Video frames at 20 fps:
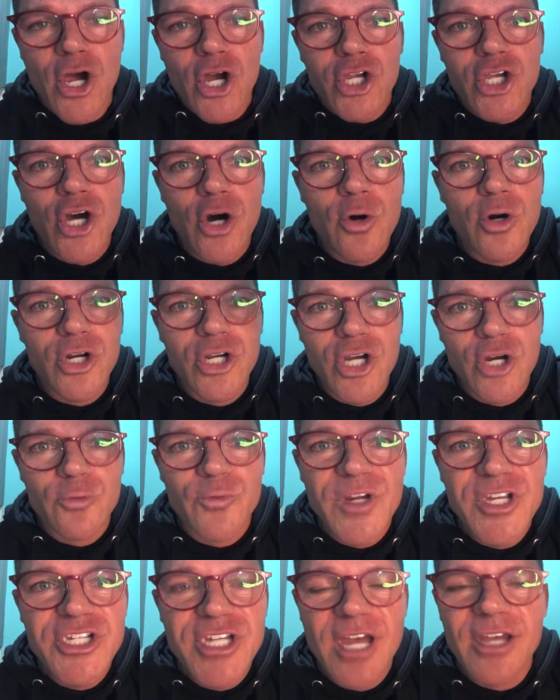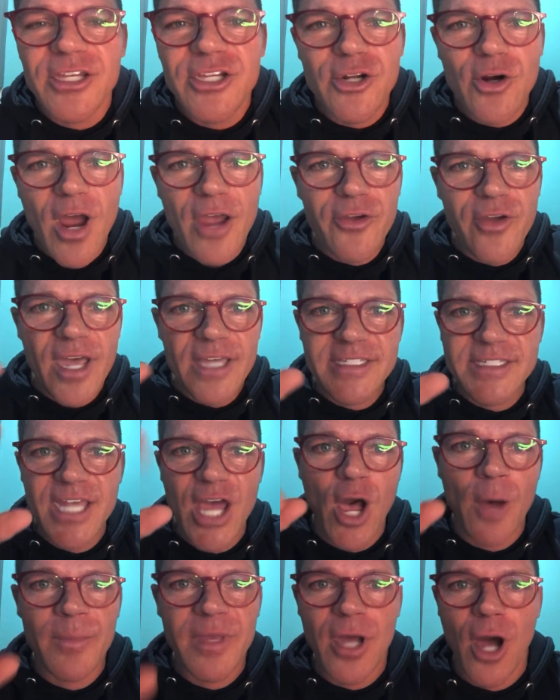Go reach. You know how you guys
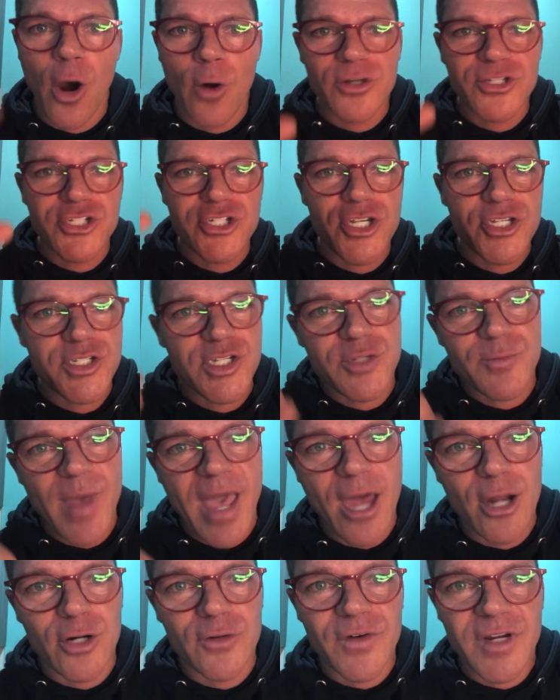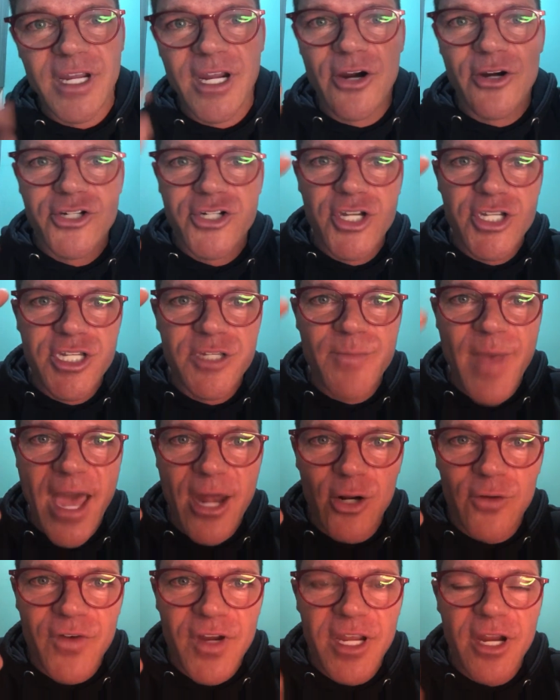tell me, oh, it's just as bad over here. It's just as bad
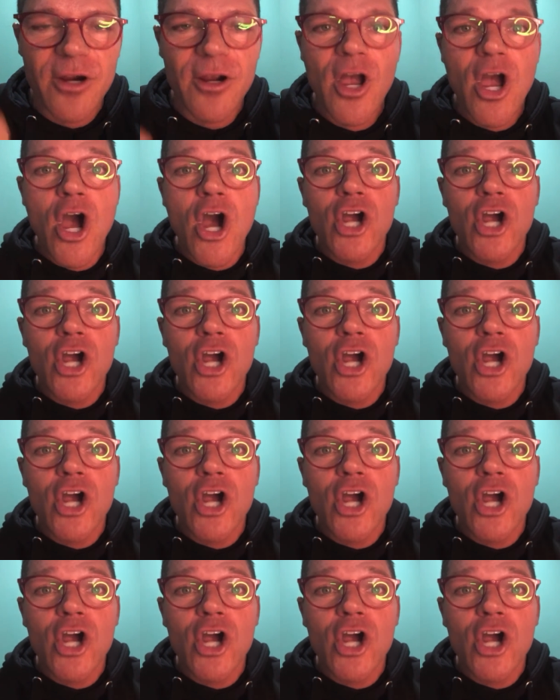over here.